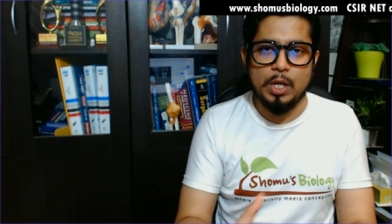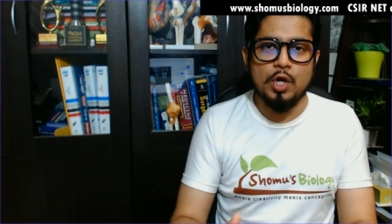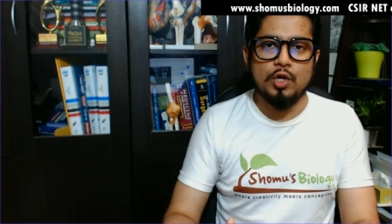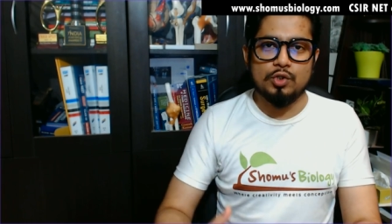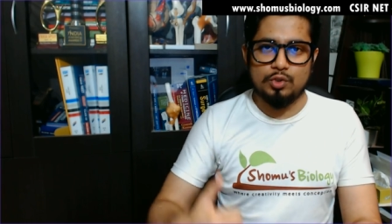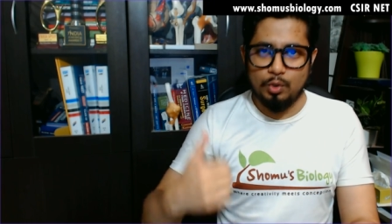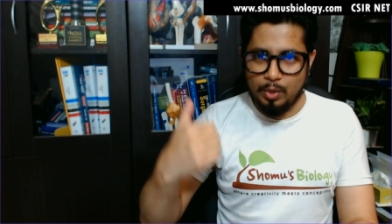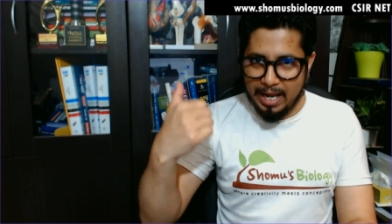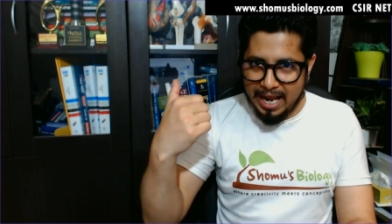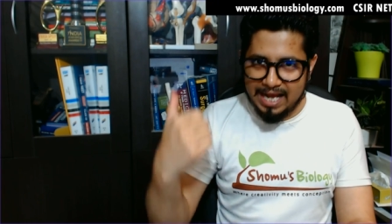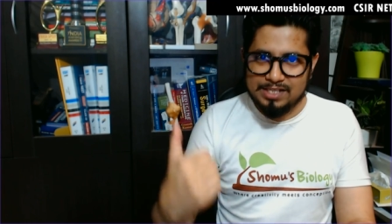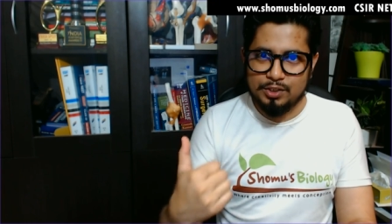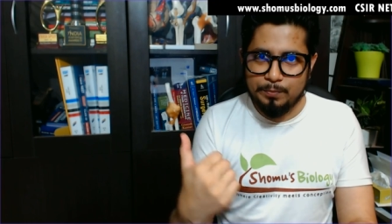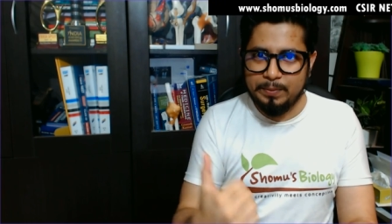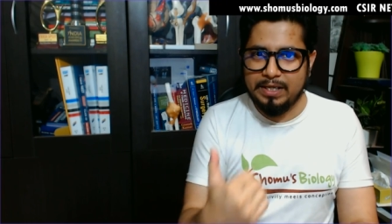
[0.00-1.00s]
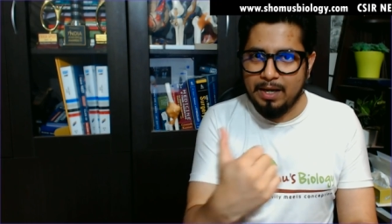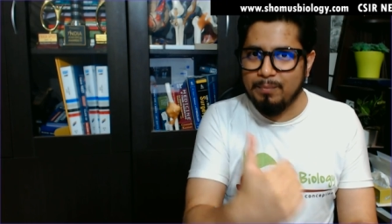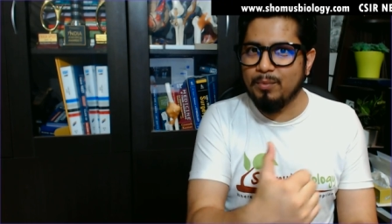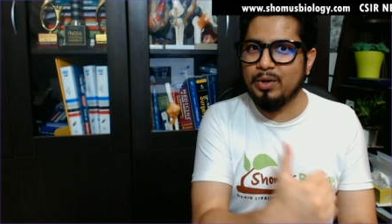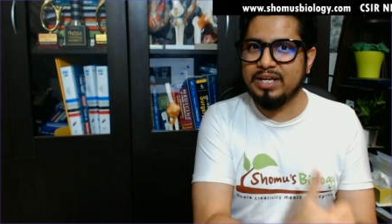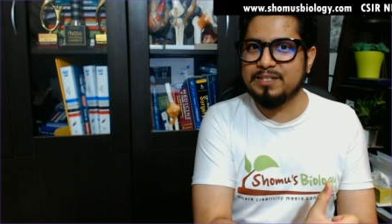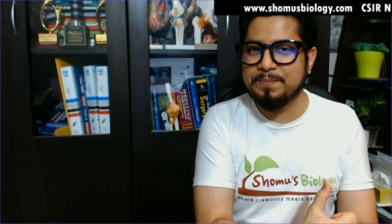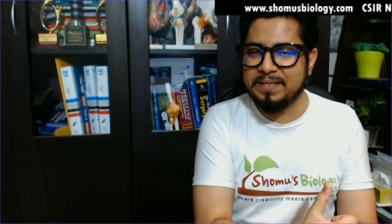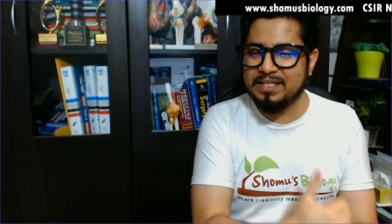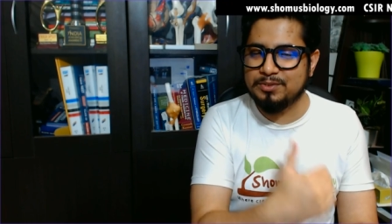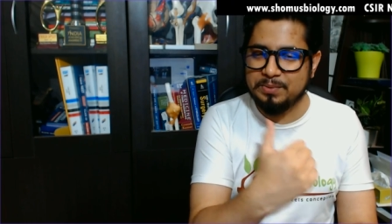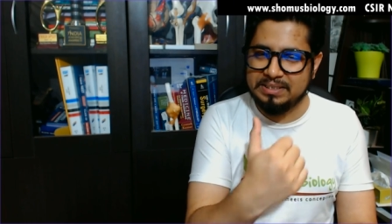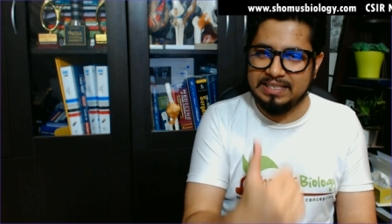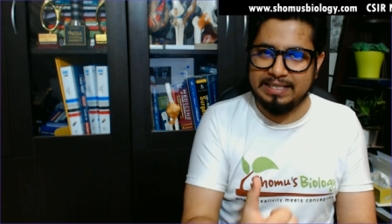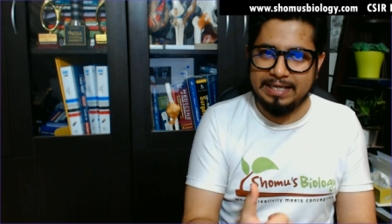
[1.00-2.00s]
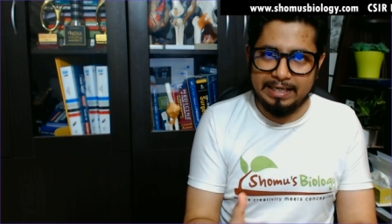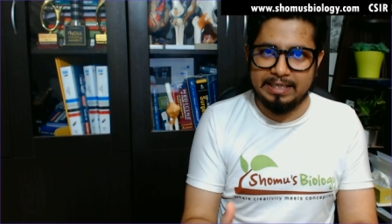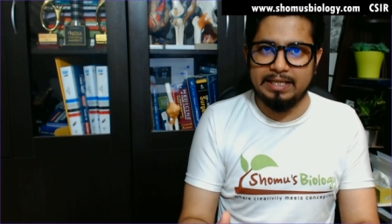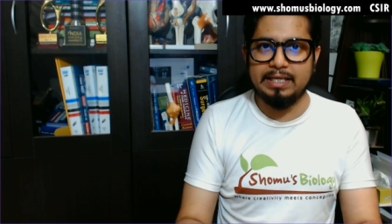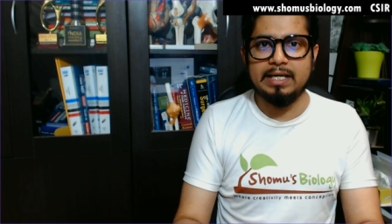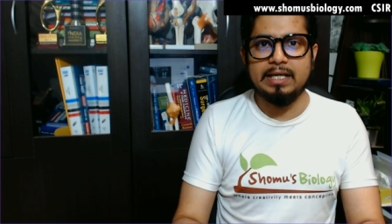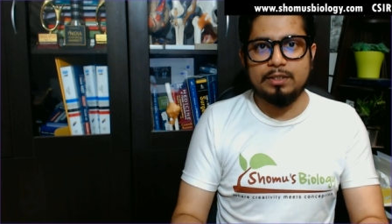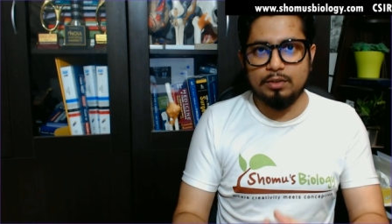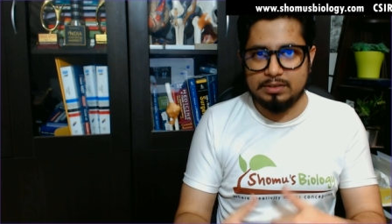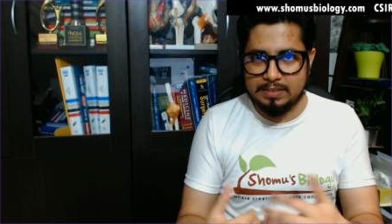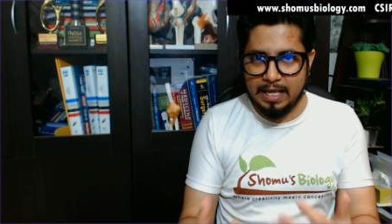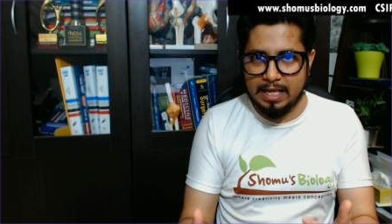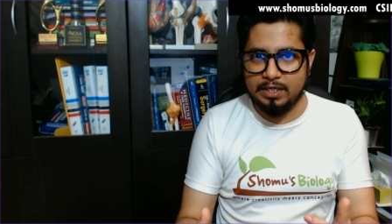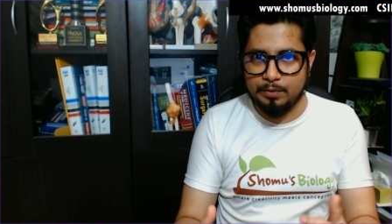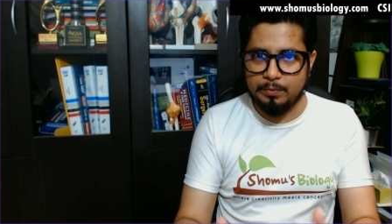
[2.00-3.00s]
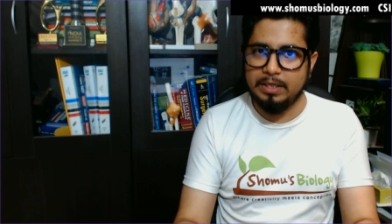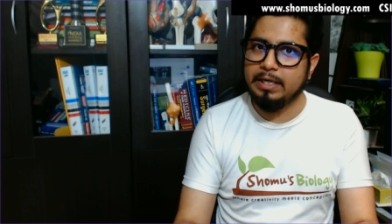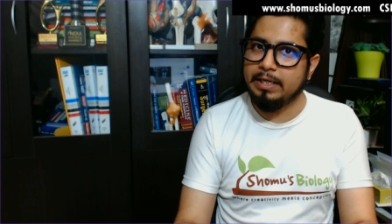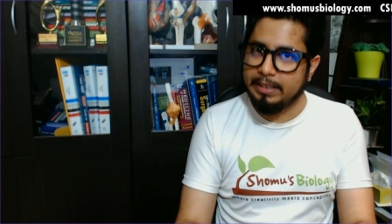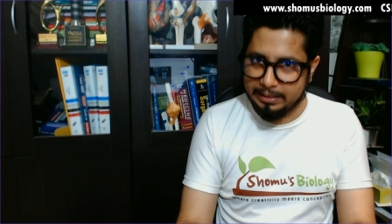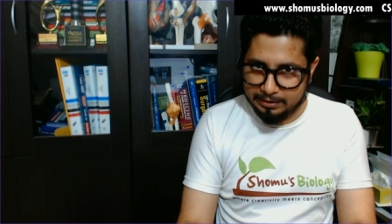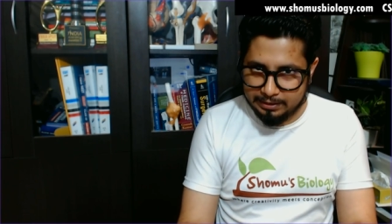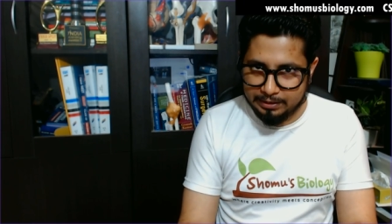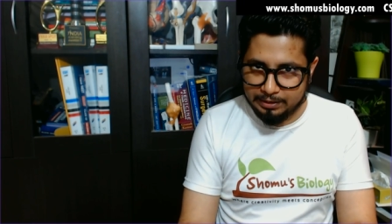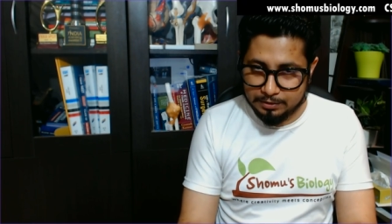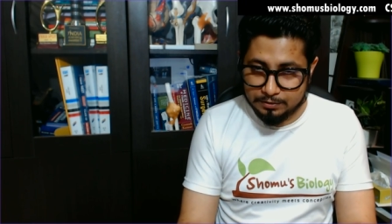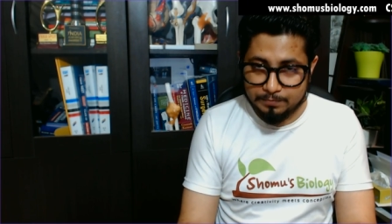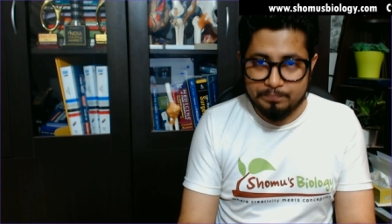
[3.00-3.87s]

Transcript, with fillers: So as you become more experienced with the technique, your salary will increase.